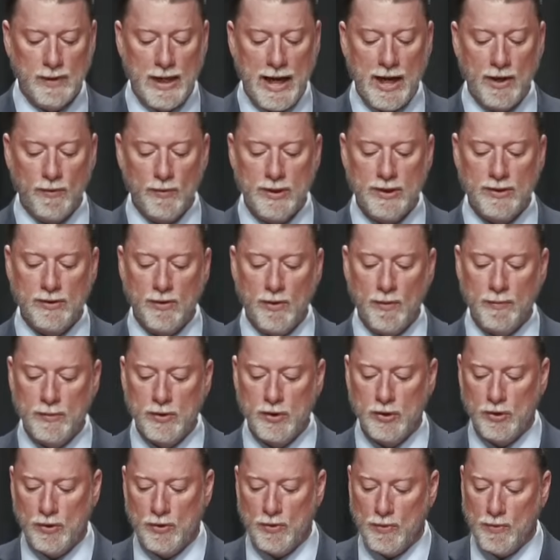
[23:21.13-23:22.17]
Angry Psalm
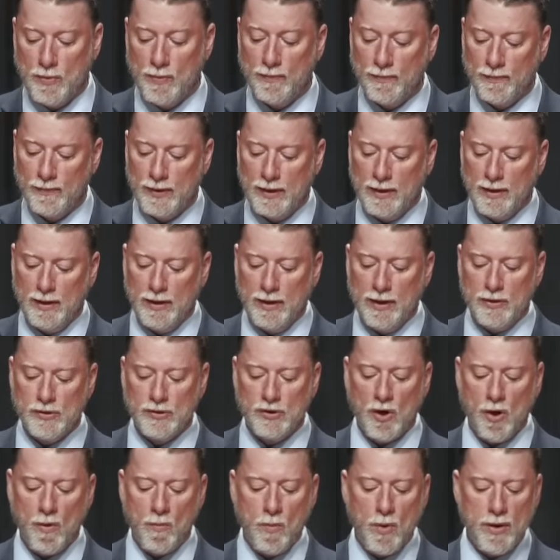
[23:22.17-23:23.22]
2,
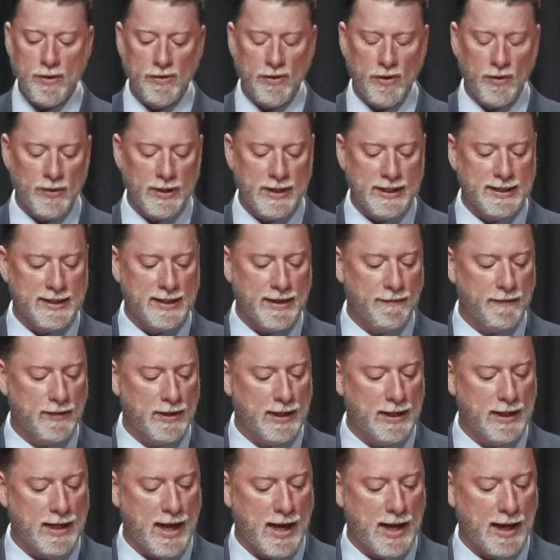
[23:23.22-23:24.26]
Psalm
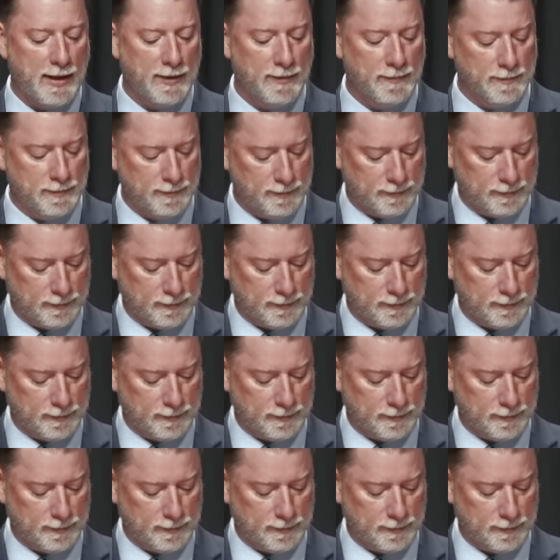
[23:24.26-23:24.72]
137 and 9.